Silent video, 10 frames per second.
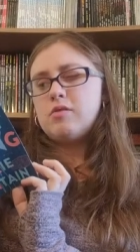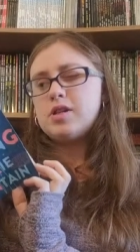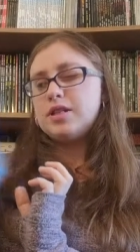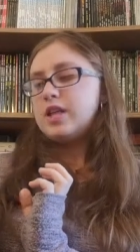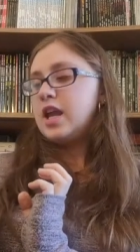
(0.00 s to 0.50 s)
I
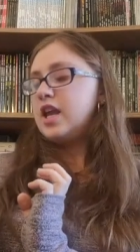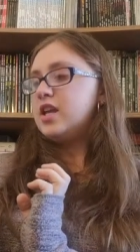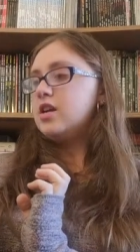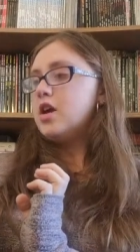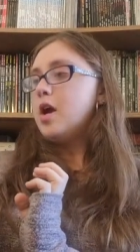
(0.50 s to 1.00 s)
want to
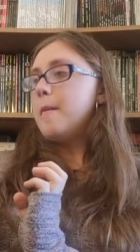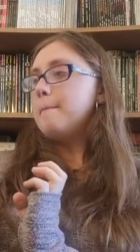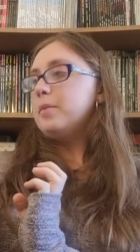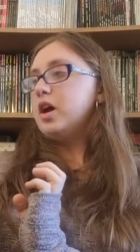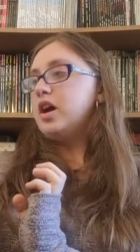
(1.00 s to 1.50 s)
say
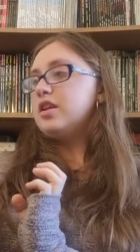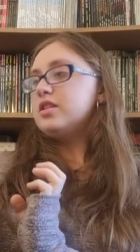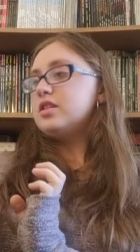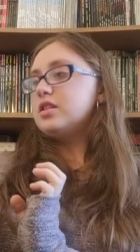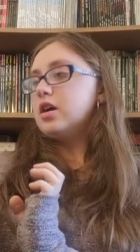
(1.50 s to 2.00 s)

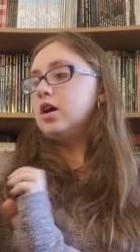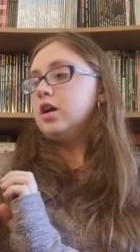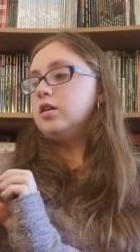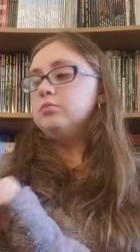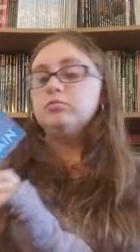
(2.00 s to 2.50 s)
but
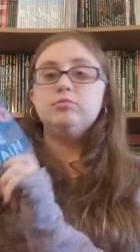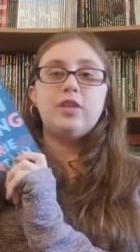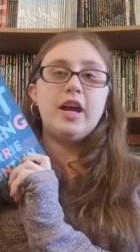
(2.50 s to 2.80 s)
um,